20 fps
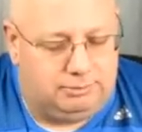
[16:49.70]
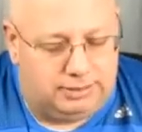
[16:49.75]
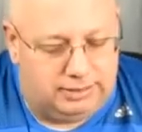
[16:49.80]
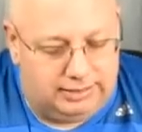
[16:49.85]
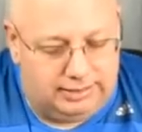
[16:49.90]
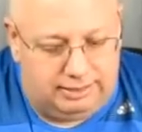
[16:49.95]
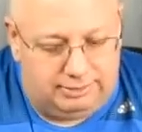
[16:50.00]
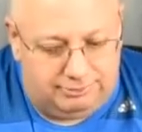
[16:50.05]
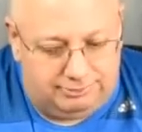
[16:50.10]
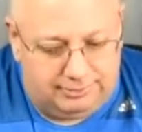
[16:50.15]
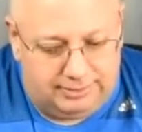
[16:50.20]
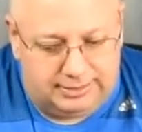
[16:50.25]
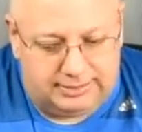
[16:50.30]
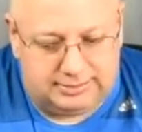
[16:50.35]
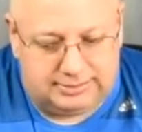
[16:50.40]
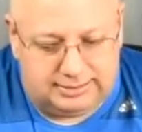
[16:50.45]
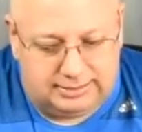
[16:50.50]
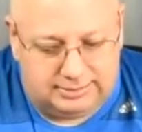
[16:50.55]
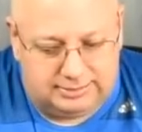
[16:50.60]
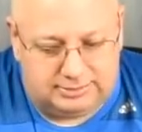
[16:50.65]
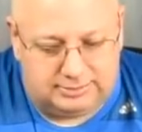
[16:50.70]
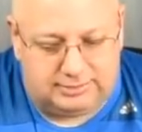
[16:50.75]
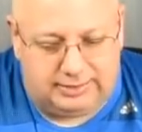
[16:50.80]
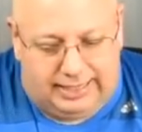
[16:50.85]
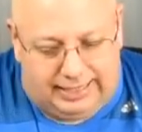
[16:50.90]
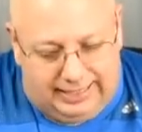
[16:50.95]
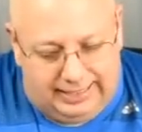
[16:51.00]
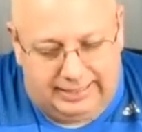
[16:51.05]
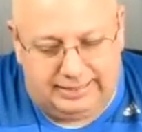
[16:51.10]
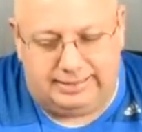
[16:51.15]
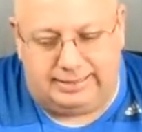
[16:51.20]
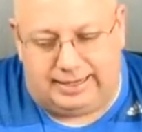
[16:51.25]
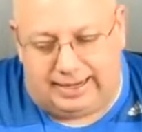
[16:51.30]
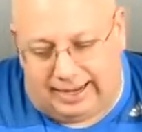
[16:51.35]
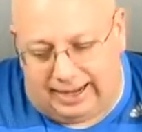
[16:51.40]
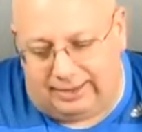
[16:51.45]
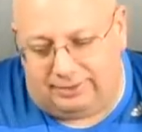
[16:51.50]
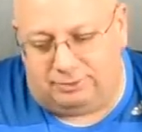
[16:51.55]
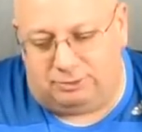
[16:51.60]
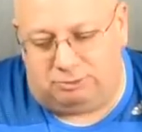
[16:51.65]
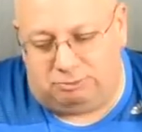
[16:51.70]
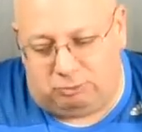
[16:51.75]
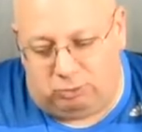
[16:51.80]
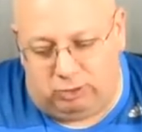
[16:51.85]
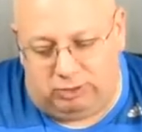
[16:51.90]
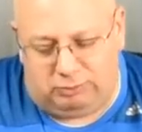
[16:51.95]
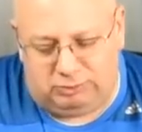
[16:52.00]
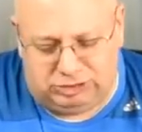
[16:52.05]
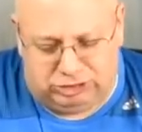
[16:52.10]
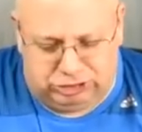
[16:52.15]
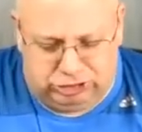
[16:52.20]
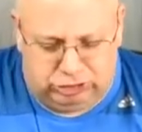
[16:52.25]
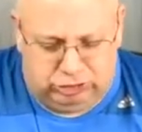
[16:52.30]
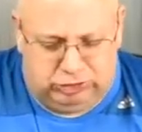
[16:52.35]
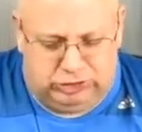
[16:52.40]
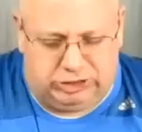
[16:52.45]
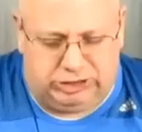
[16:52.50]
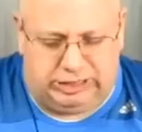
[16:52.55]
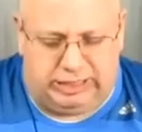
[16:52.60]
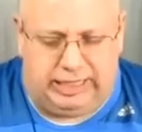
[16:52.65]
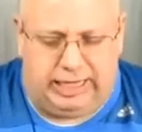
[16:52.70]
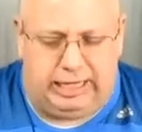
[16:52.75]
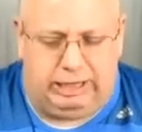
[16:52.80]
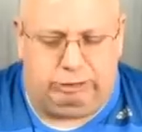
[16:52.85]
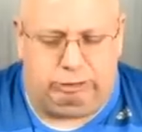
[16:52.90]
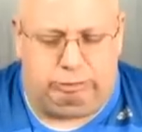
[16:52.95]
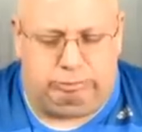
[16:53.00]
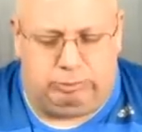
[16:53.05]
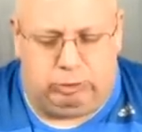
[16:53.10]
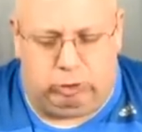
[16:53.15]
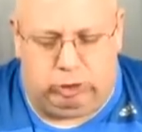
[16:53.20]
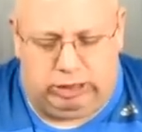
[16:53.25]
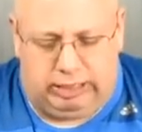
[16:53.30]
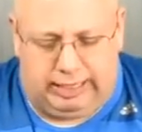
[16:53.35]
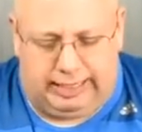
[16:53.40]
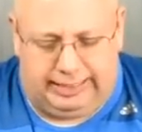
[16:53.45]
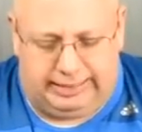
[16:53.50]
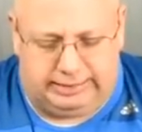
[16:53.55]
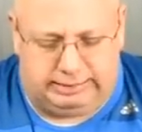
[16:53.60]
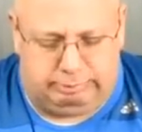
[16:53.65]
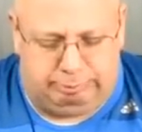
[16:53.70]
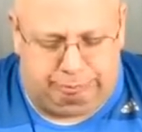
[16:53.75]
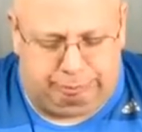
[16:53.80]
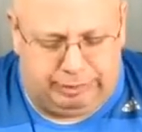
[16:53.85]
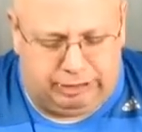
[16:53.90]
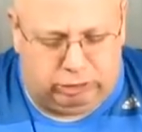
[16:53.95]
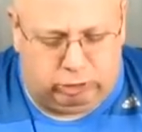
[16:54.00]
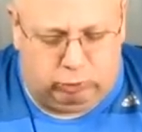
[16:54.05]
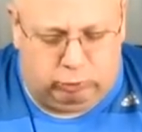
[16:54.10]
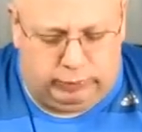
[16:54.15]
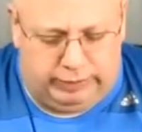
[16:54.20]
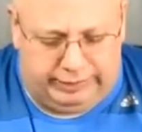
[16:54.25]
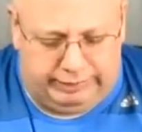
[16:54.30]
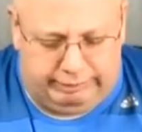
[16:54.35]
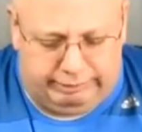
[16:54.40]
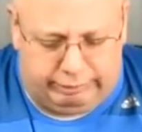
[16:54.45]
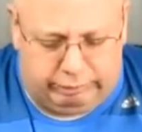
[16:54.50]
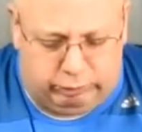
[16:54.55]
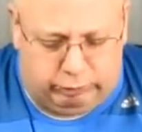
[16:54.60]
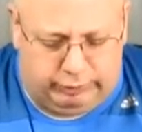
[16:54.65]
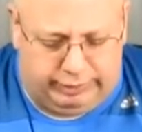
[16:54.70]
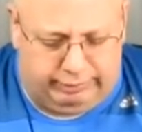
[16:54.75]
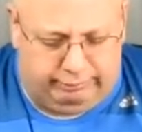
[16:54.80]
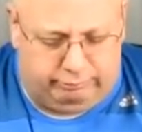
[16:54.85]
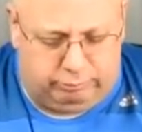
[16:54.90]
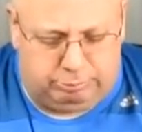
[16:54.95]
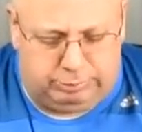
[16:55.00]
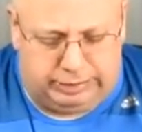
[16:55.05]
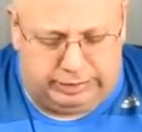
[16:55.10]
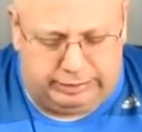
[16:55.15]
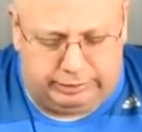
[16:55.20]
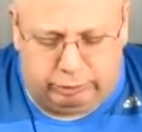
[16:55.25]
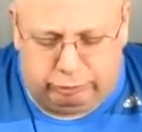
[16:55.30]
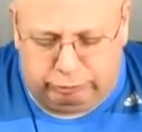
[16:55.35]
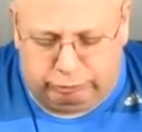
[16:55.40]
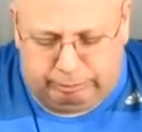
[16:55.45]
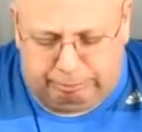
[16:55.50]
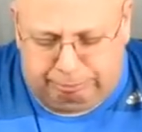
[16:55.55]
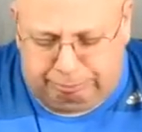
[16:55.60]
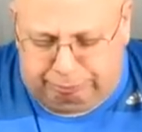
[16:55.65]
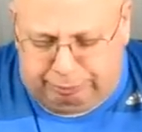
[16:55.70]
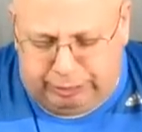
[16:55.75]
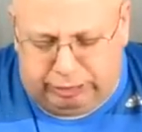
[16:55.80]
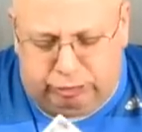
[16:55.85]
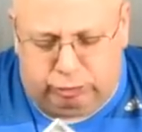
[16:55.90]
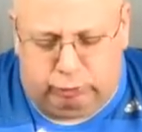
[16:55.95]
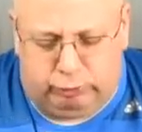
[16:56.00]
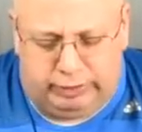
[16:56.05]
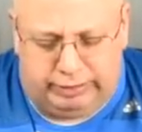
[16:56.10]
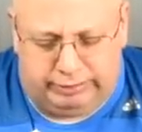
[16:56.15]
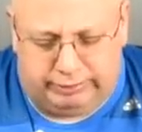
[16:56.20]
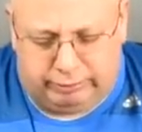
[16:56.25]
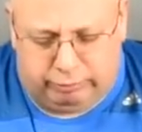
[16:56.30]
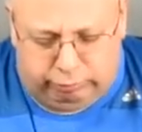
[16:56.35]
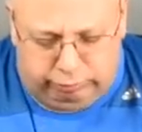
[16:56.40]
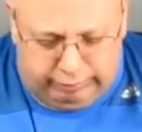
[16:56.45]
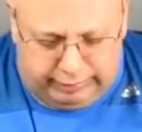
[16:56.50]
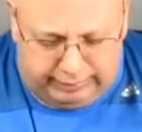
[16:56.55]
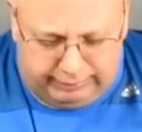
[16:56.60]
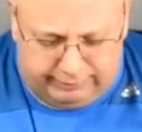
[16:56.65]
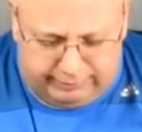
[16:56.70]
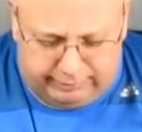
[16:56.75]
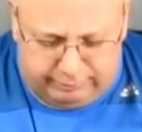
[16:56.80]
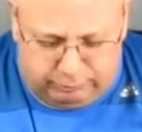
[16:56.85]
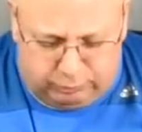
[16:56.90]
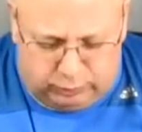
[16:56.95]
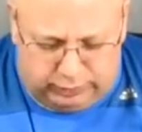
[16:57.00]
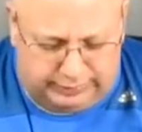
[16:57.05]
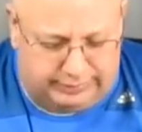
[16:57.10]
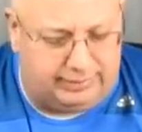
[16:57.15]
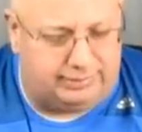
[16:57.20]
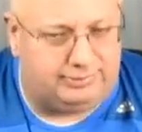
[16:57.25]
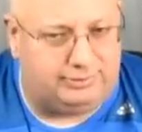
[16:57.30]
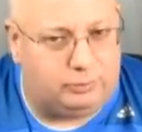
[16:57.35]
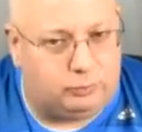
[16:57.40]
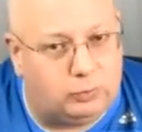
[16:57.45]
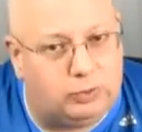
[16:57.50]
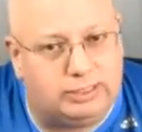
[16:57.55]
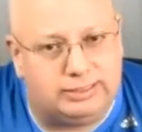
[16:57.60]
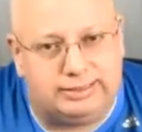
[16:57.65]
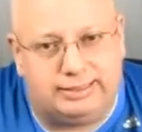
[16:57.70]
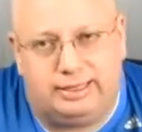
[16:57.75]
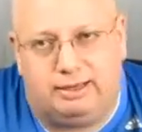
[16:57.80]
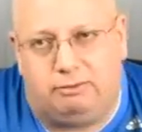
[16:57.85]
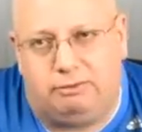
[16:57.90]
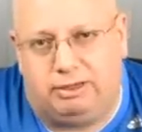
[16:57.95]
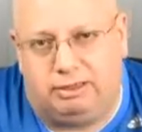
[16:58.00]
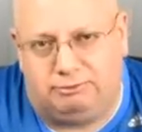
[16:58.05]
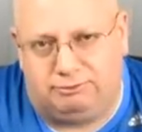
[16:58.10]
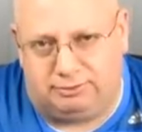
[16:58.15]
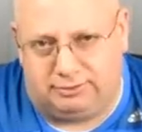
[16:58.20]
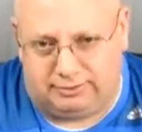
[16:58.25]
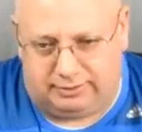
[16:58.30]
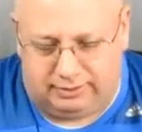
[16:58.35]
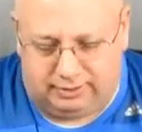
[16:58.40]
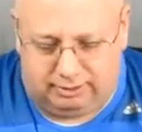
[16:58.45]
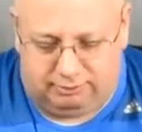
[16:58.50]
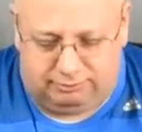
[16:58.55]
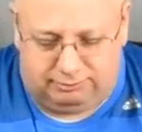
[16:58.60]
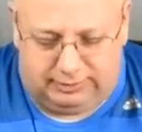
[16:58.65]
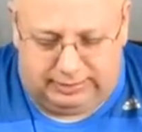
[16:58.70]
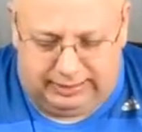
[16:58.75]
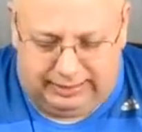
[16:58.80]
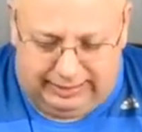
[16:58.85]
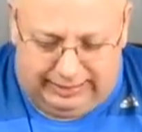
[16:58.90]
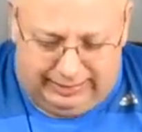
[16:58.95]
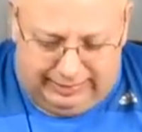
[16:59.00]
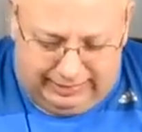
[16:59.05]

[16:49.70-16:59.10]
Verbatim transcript: But an FX sensor ain't gathering more. Well, sure, it's gathering more light. It's a bigger window, and everybody knows a bigger window lets in more. It doesn't work that way in photography.